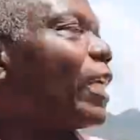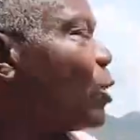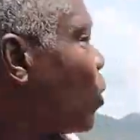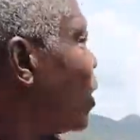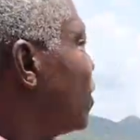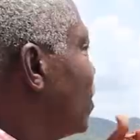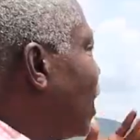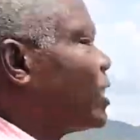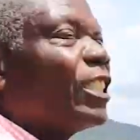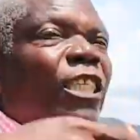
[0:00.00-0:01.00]
as a
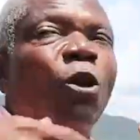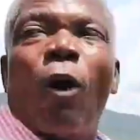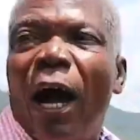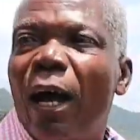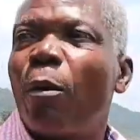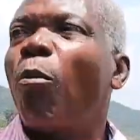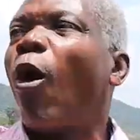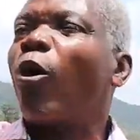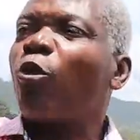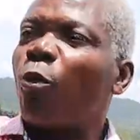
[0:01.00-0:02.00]
Sicily,
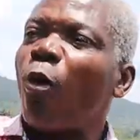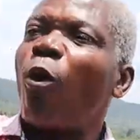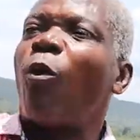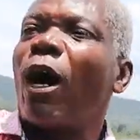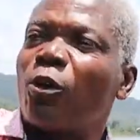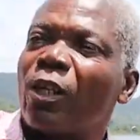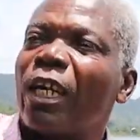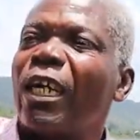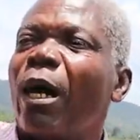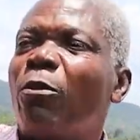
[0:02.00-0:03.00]
born, walk on
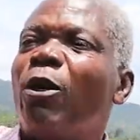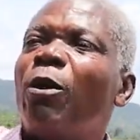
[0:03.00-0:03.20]
that them,